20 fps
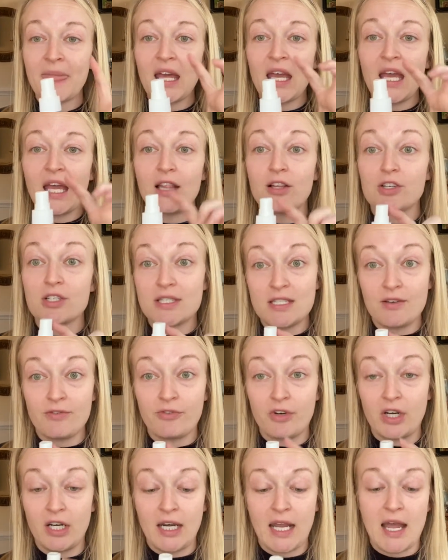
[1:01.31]
It looks
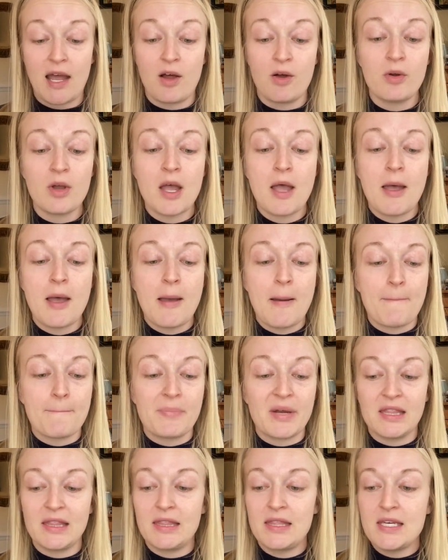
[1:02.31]
different now,
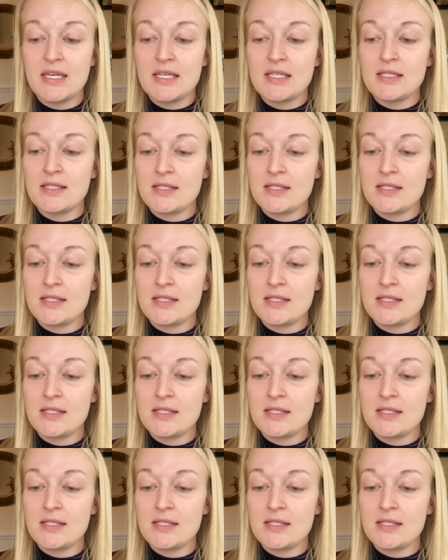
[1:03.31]
but this